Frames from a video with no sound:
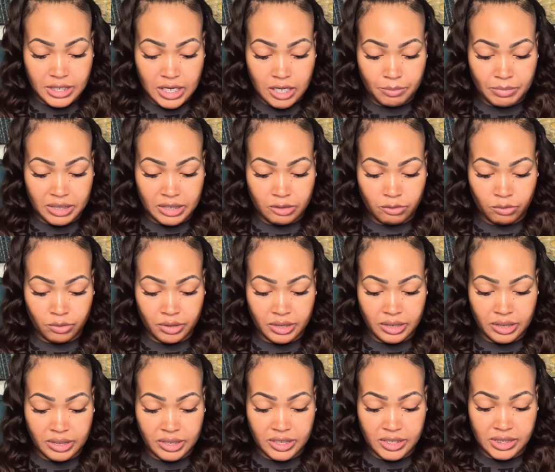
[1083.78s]
commented
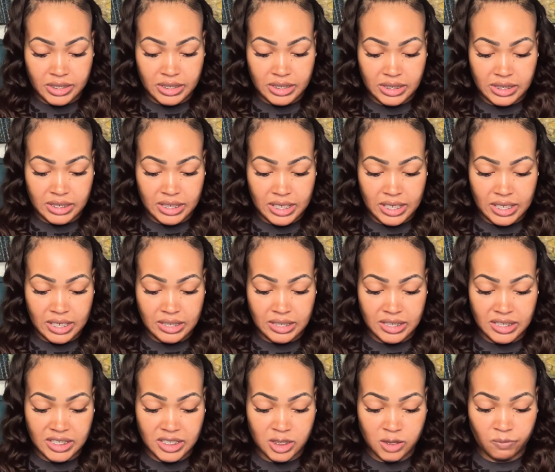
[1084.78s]
on this and said,
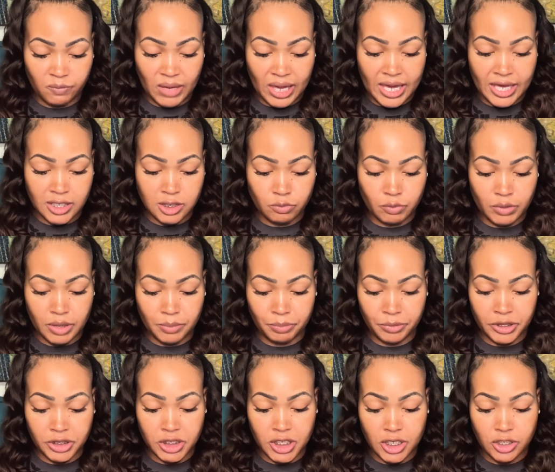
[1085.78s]
this is facts. We
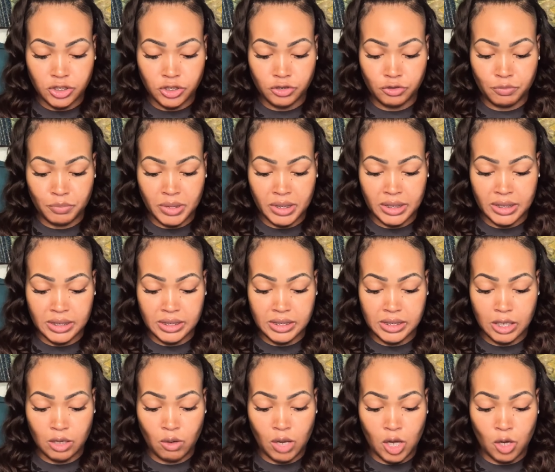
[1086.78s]
appreciate you being
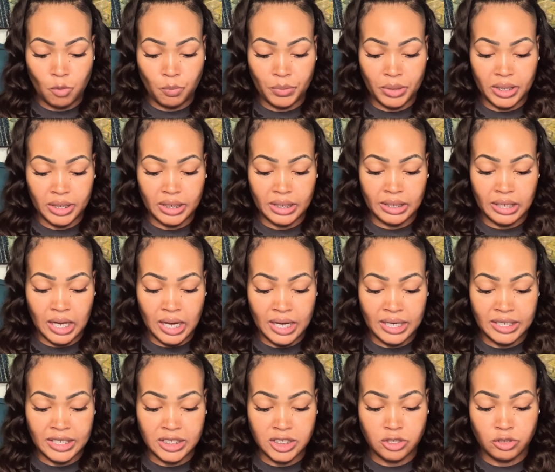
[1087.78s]
so open and
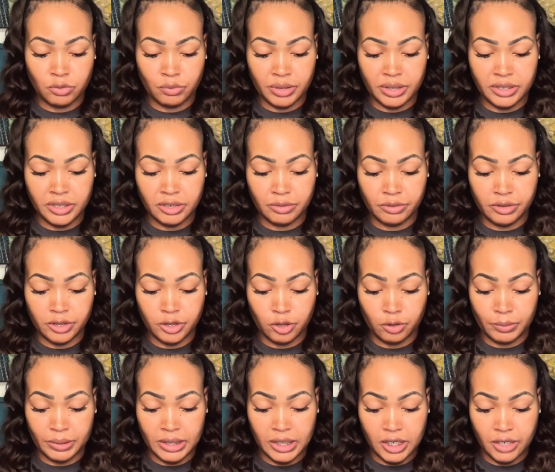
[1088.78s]
honest during
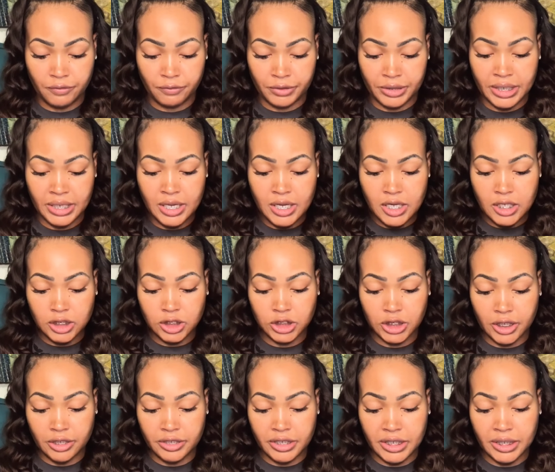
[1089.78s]
your recovery
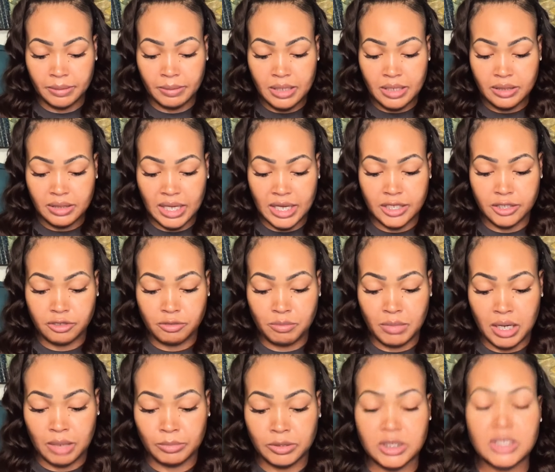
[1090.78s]
journey. Thank you,
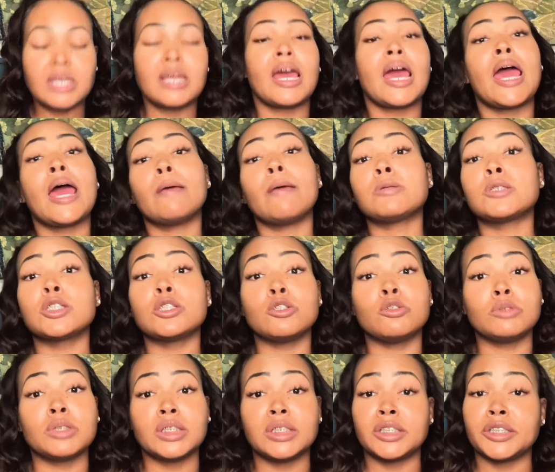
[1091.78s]
mamas.
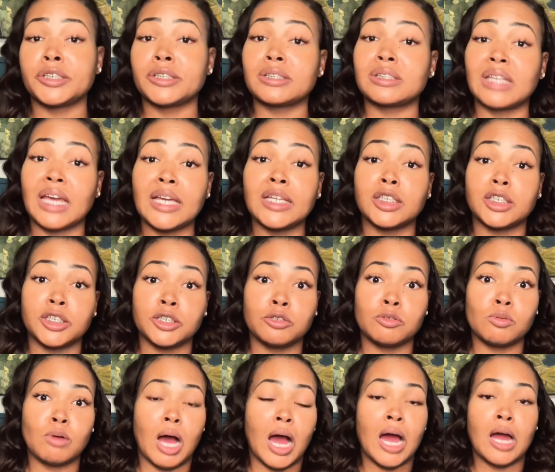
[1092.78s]
Absolutely, dear. Thank
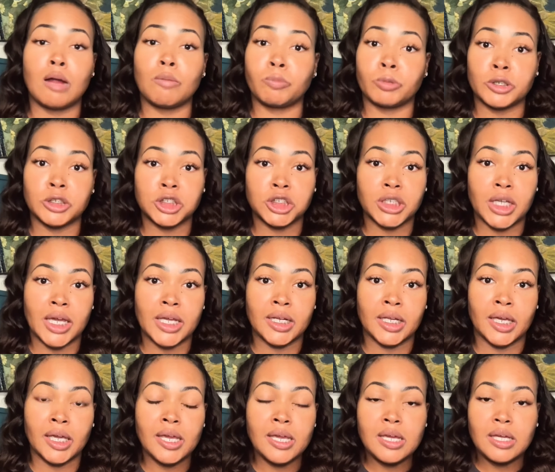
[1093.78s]
you. I appreciate
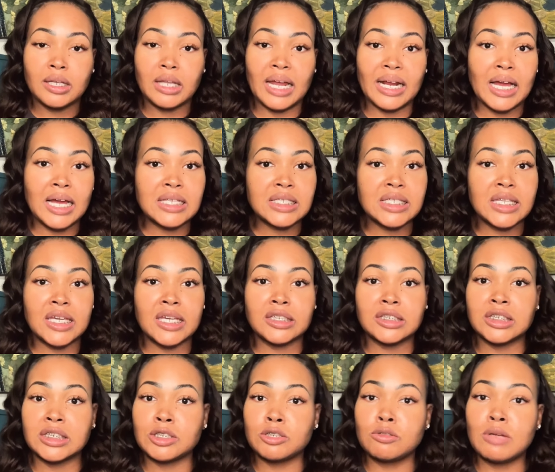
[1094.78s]
it. Like I said
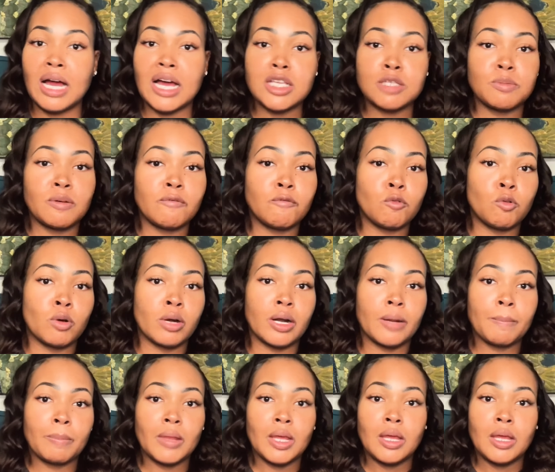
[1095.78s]
to you guys before,